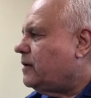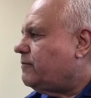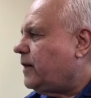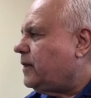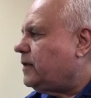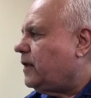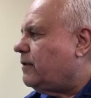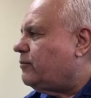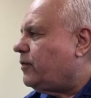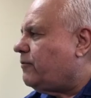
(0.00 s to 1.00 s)
fell in
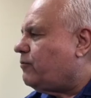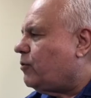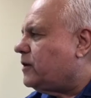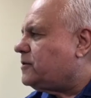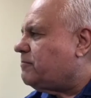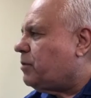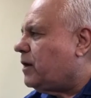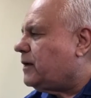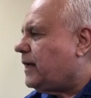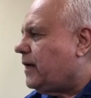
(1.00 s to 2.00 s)
love with the forests of
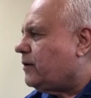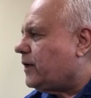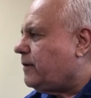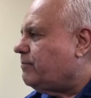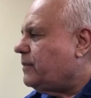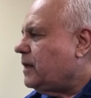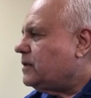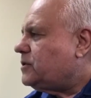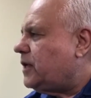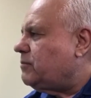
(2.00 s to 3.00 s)
Park County,
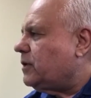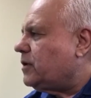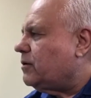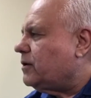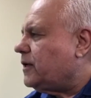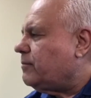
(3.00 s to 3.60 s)
said McCurdy.